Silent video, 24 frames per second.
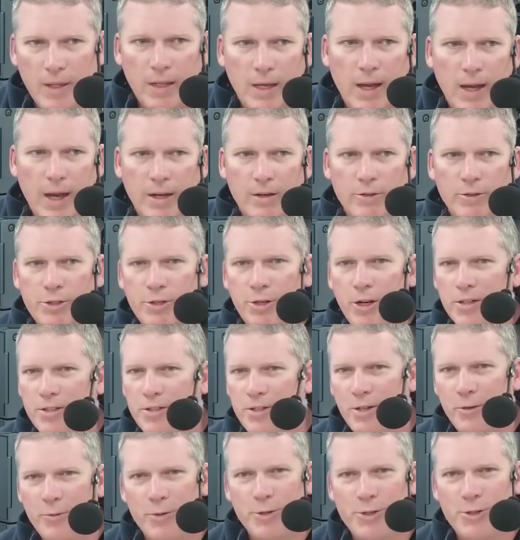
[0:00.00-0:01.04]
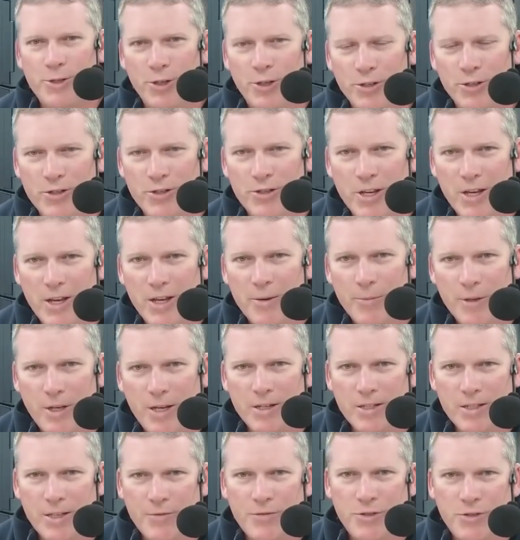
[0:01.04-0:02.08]
I don't trust their results
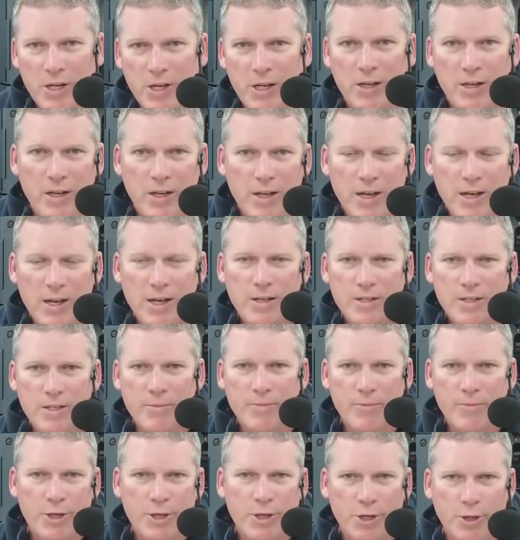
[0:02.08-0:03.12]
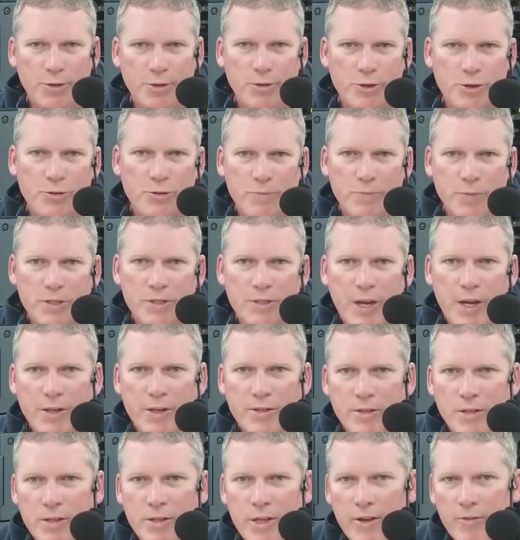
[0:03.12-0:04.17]
because I've seen some huge mistakes
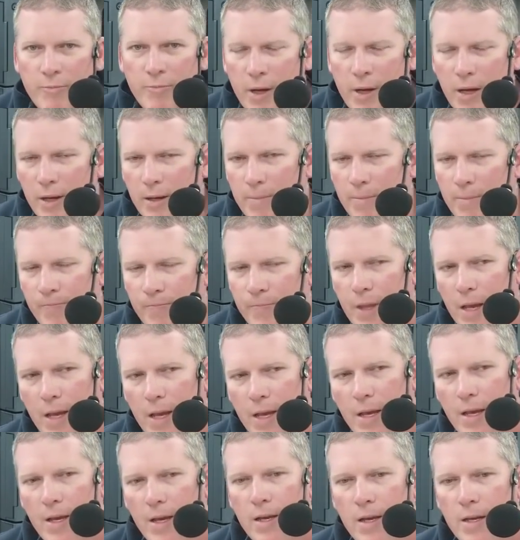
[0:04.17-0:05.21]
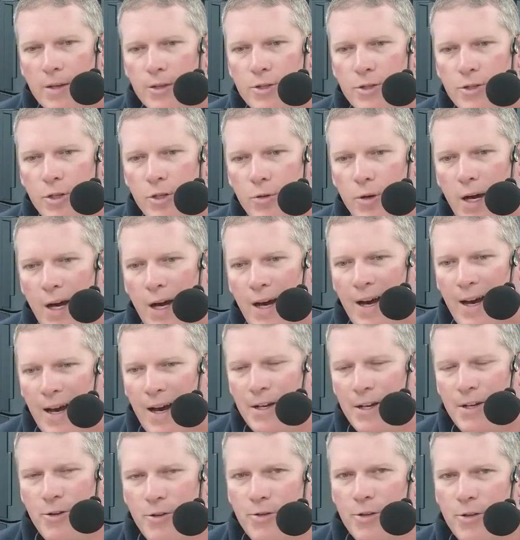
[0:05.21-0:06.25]
that they've made. So
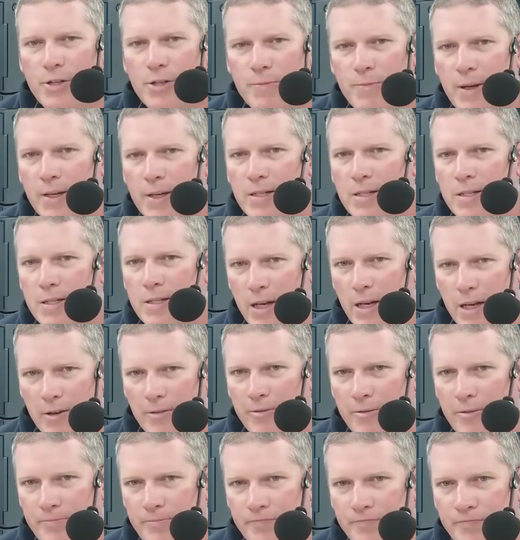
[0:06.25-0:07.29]
I do this myself.